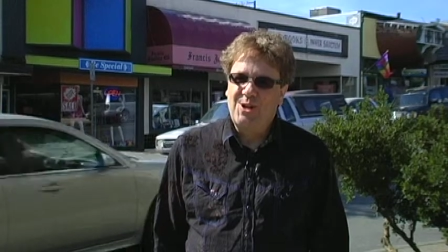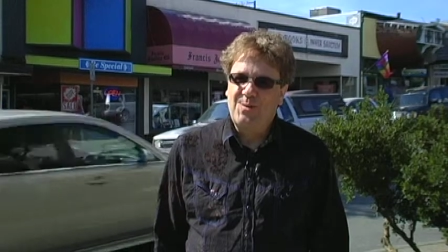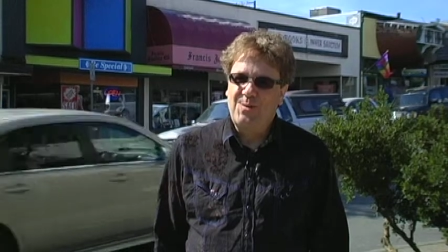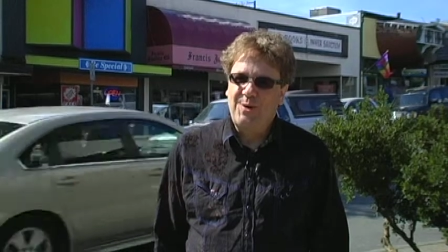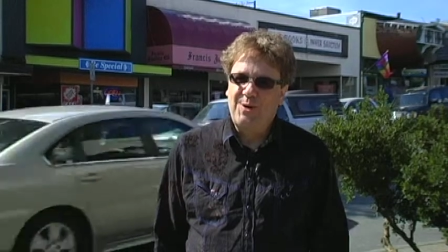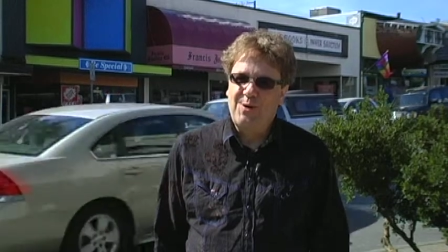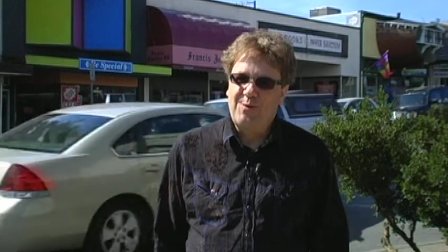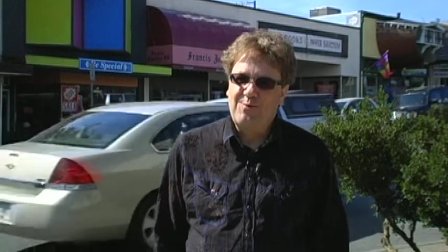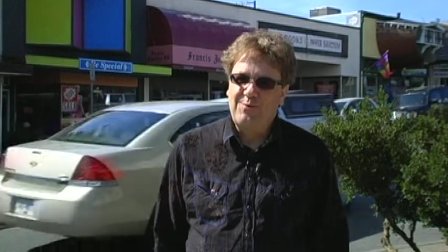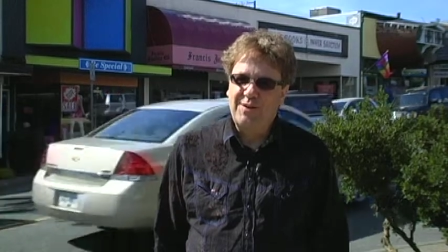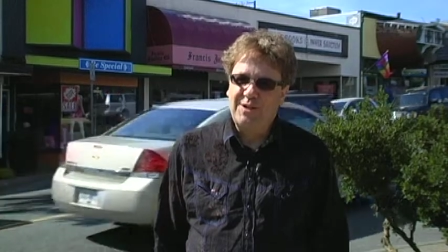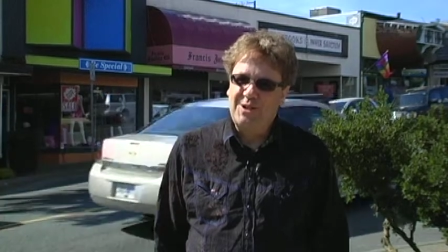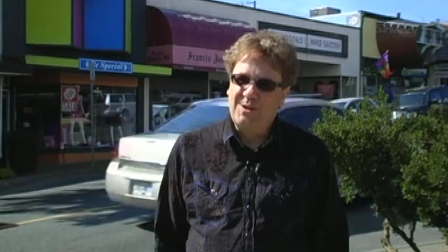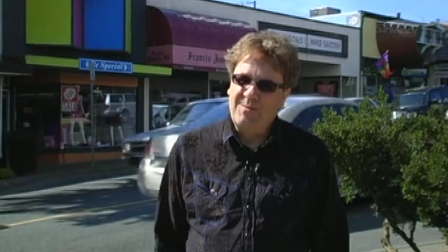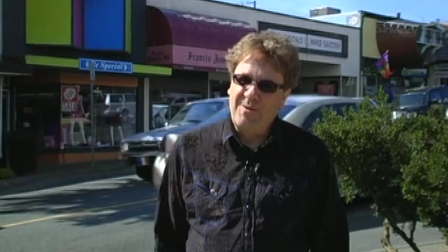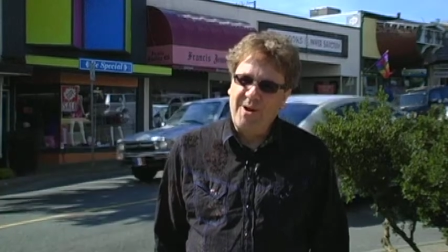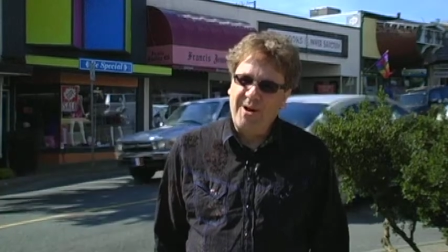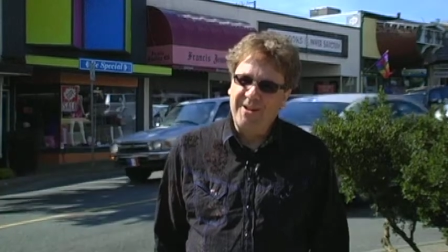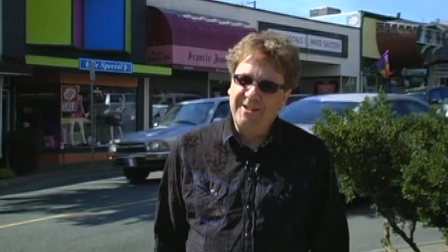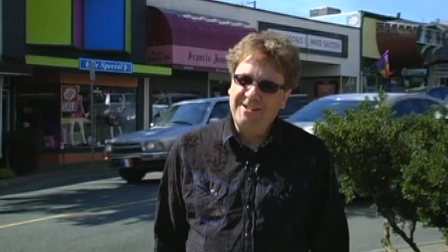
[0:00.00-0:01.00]
that we couldn't fit them
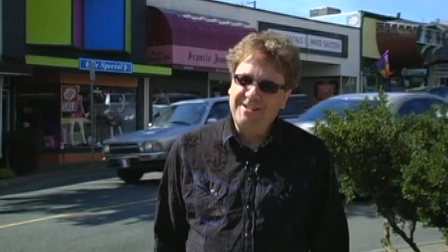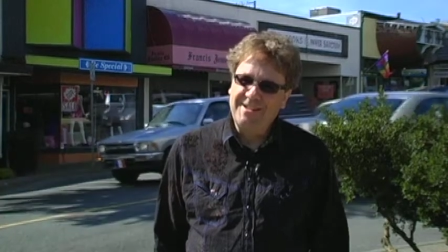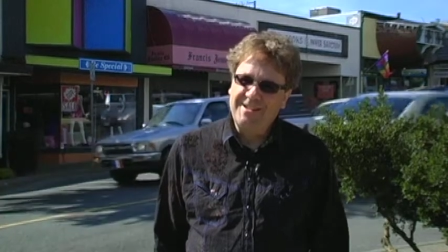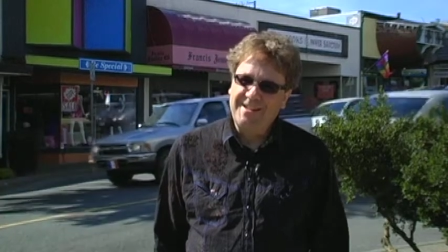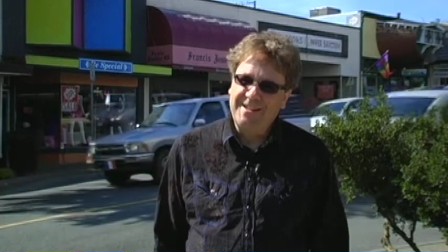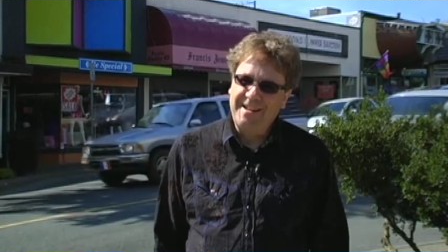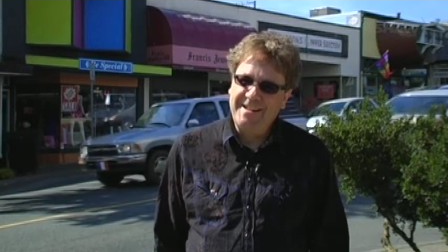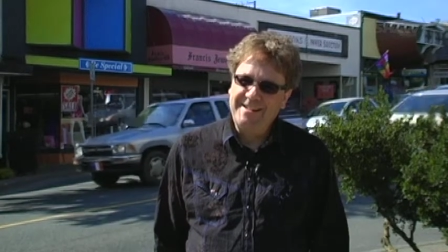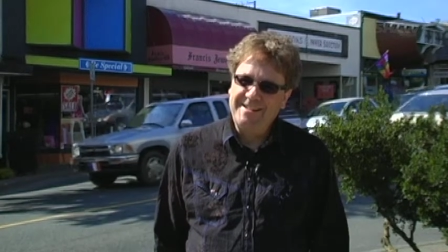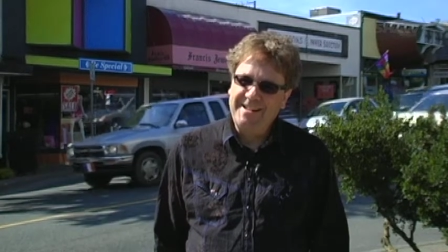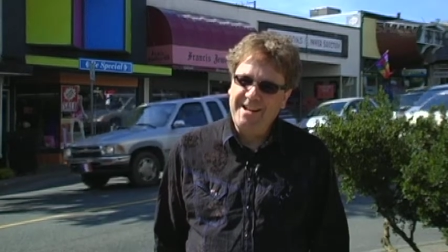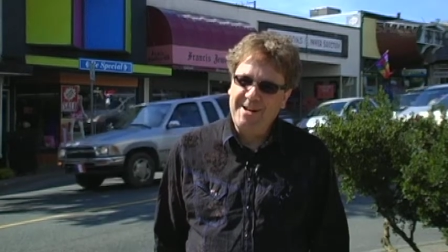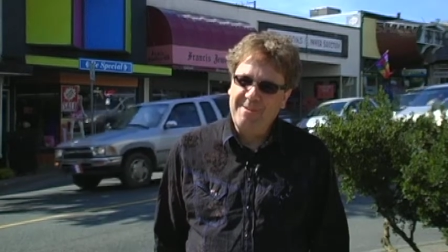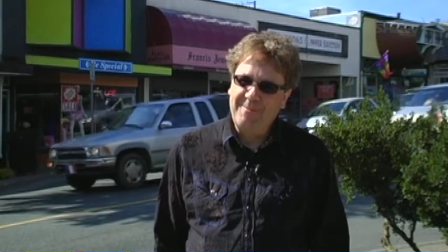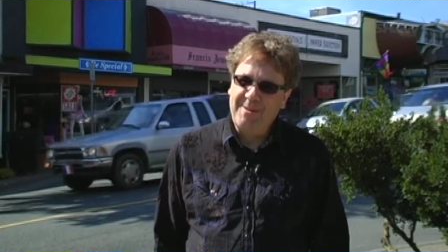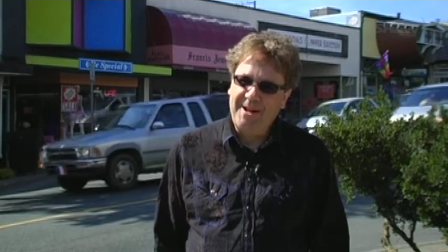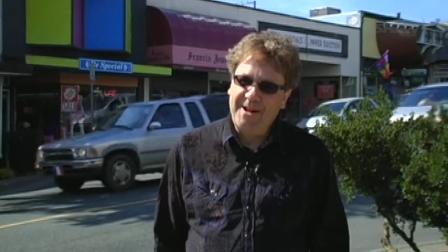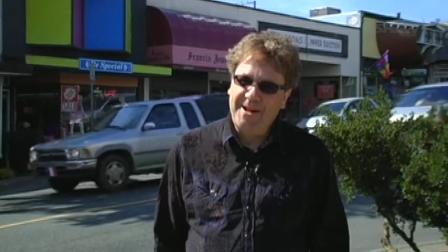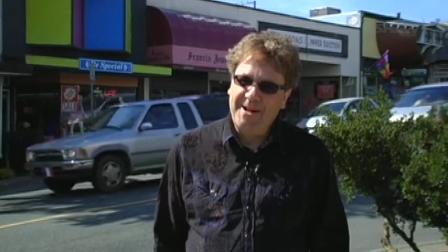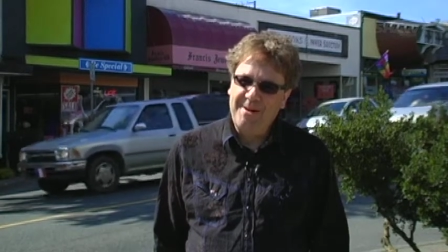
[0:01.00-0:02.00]
all into the nighttime
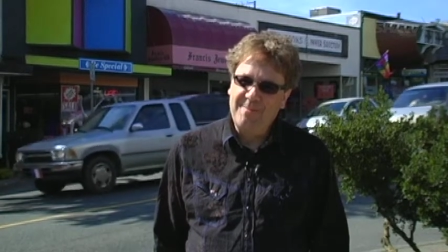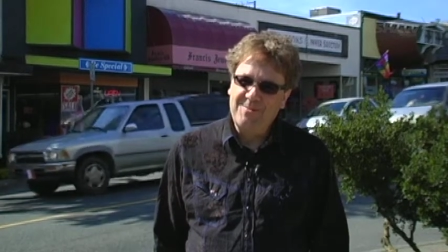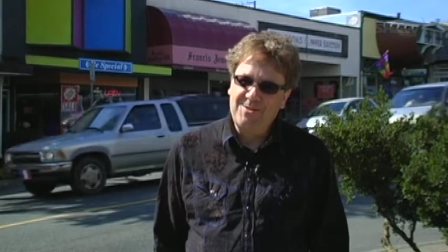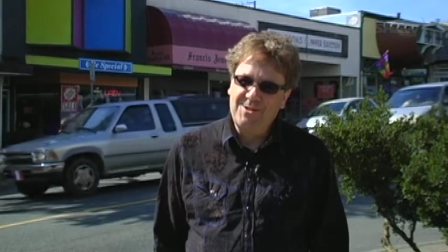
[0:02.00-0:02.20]
lineup.